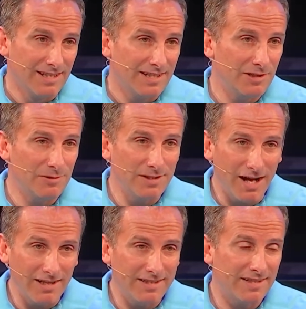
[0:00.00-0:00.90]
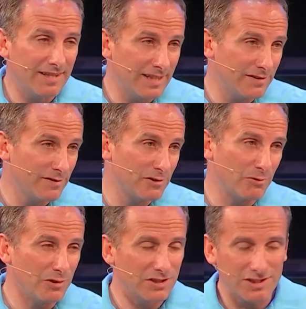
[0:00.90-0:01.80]
that you would not let the things of this
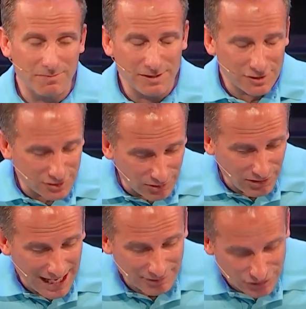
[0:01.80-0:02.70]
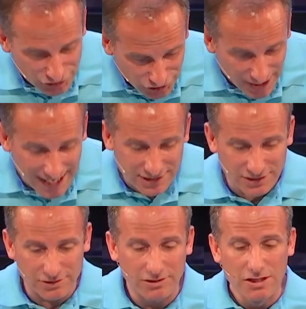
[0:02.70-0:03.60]
world that can be so loud distract
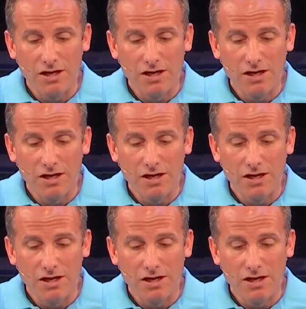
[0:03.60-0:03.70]
you